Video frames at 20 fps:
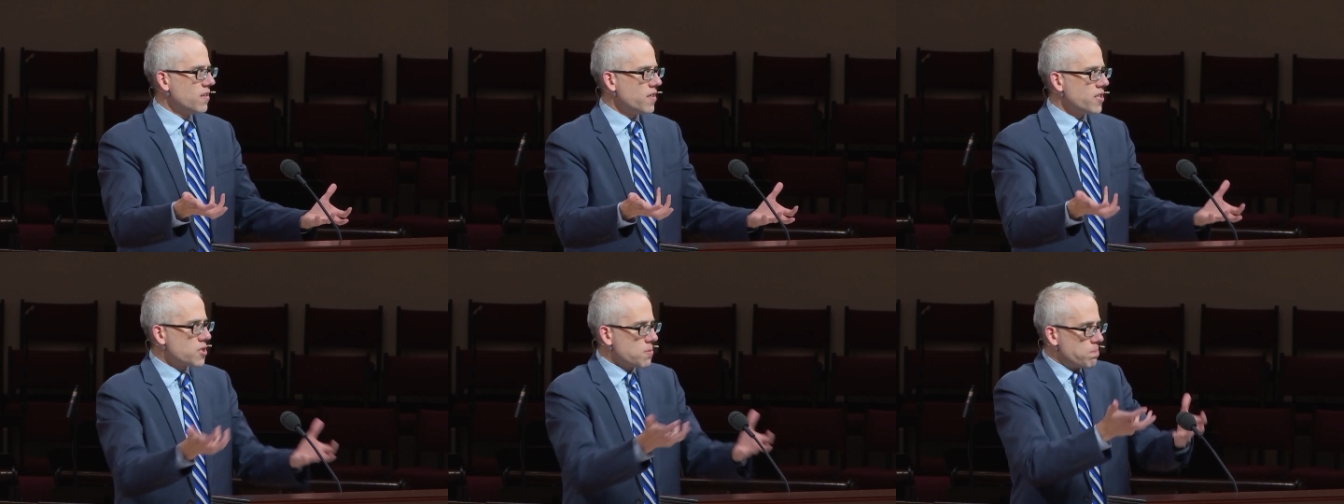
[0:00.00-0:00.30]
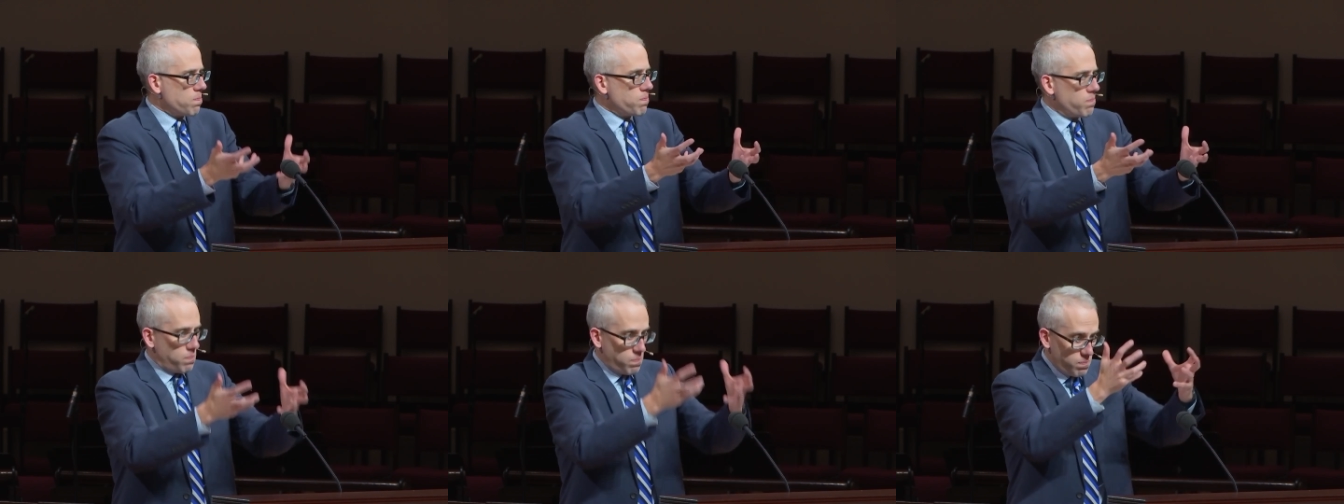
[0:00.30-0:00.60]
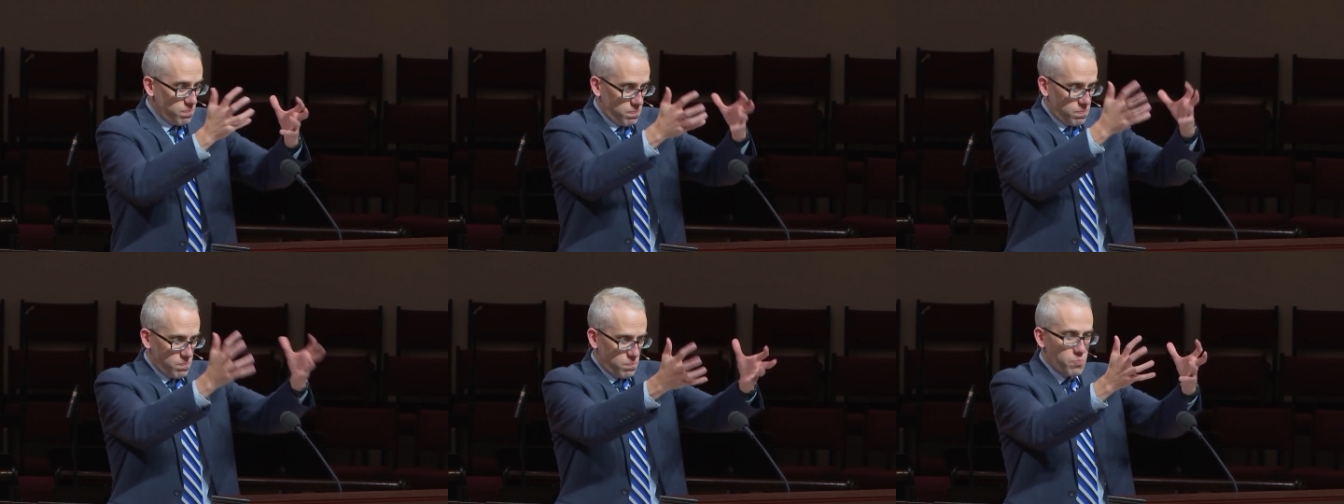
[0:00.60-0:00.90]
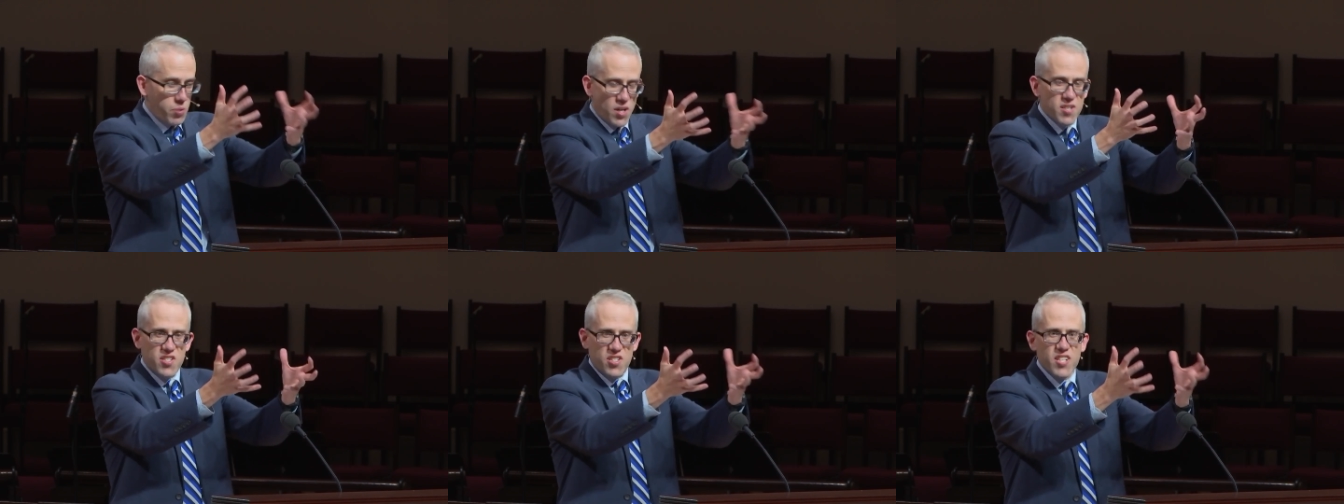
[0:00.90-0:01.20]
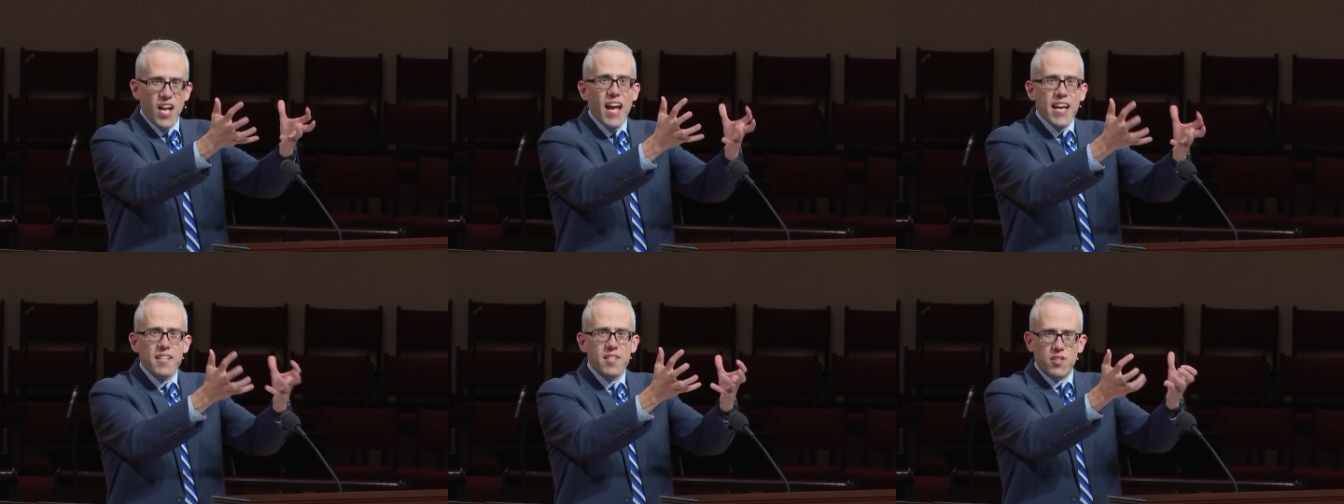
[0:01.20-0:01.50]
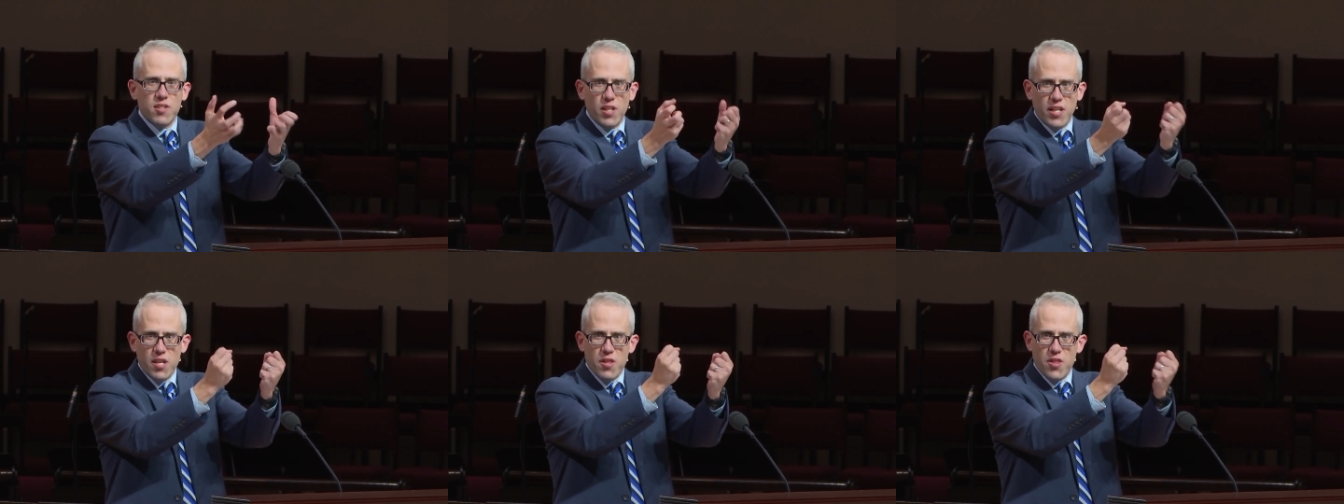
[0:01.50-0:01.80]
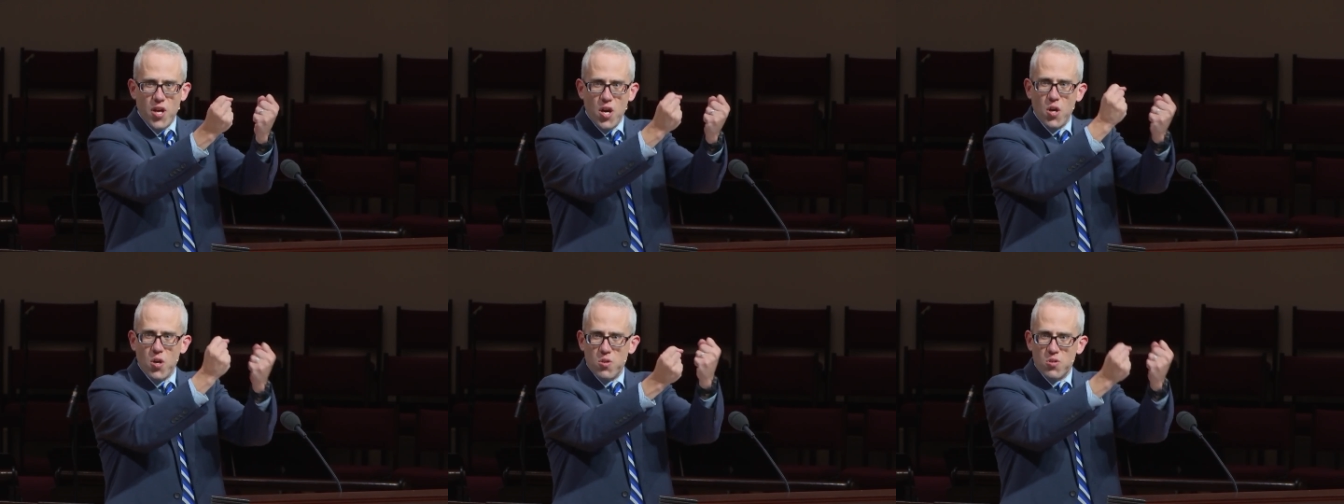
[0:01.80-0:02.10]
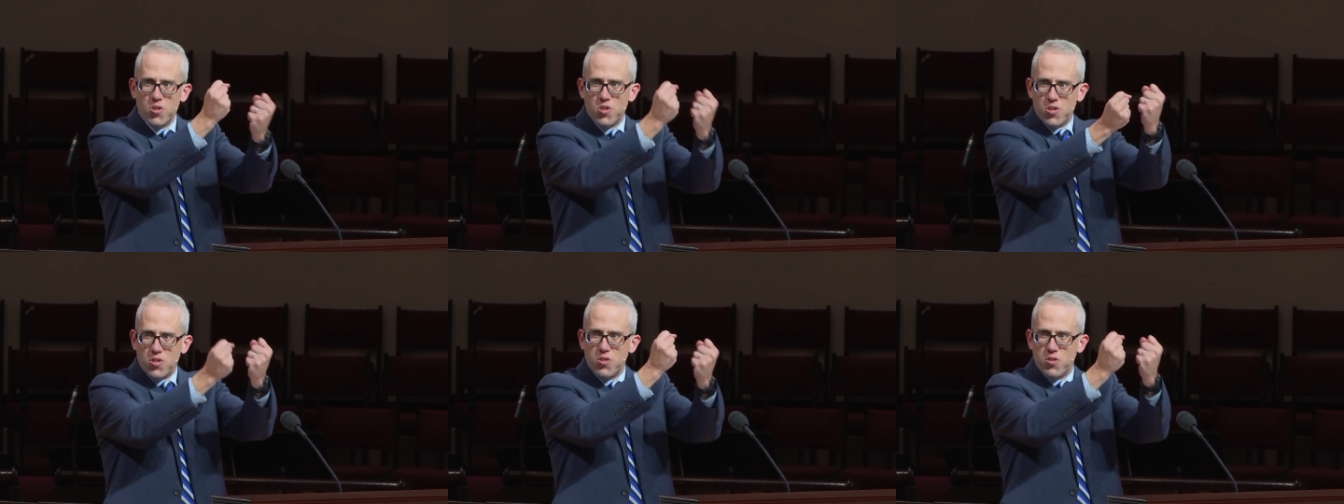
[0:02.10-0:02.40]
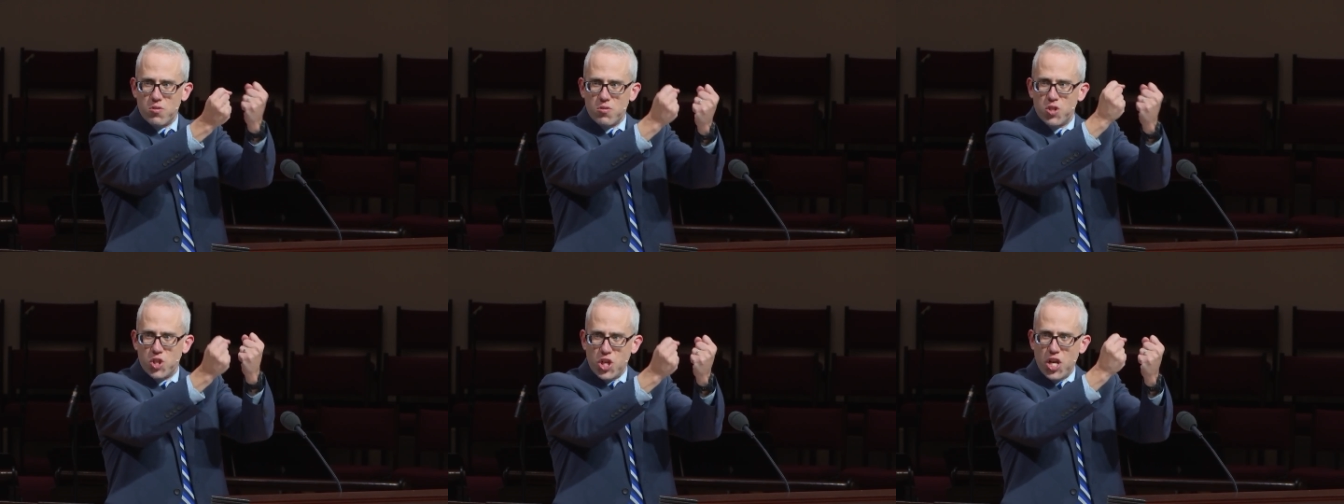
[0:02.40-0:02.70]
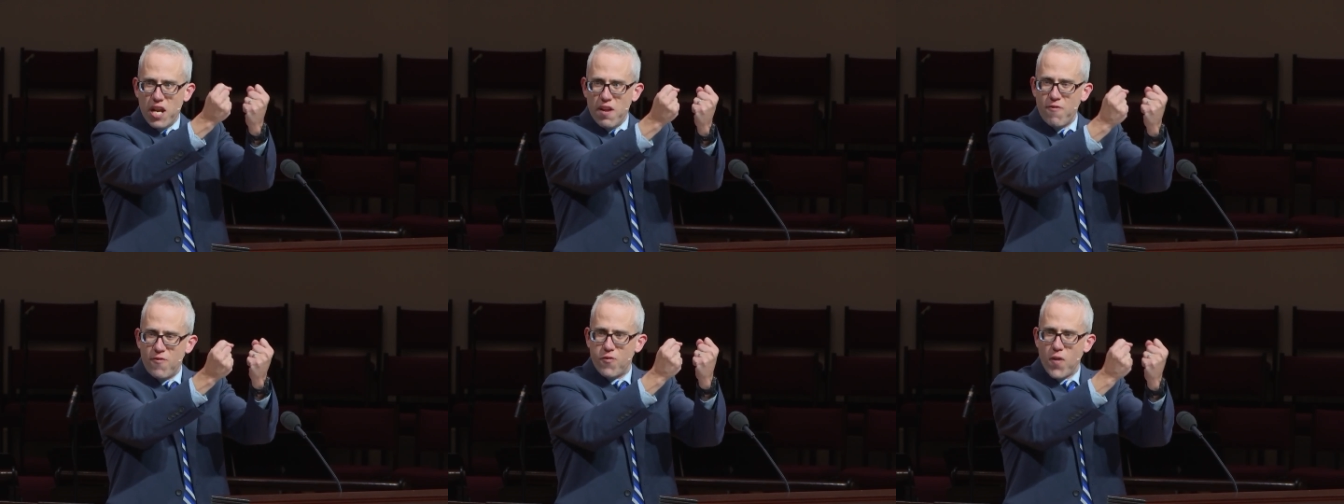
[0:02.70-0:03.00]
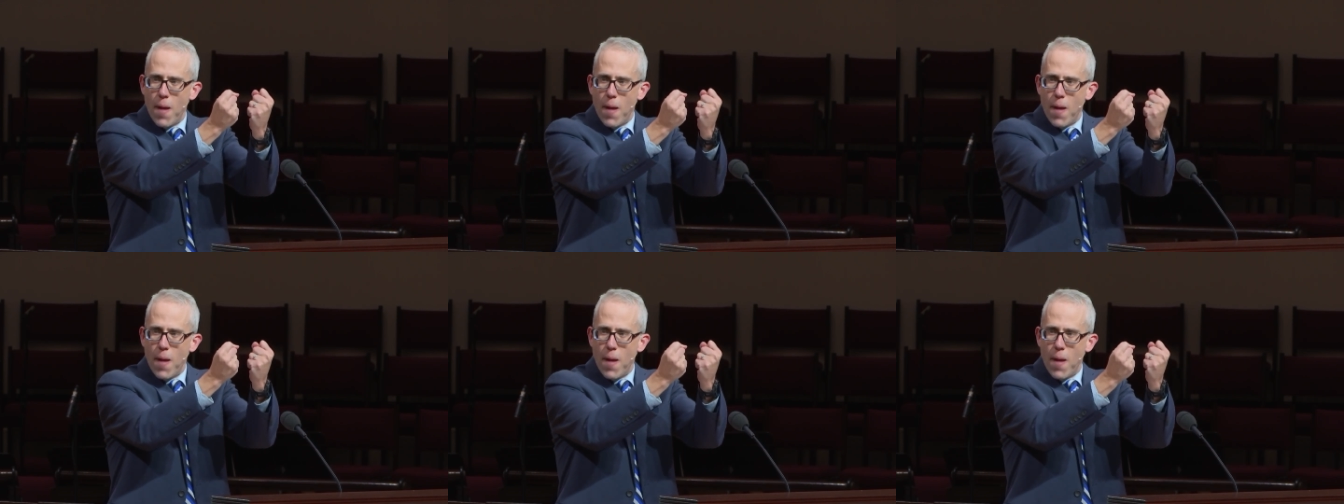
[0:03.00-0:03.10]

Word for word: It's precisely those chief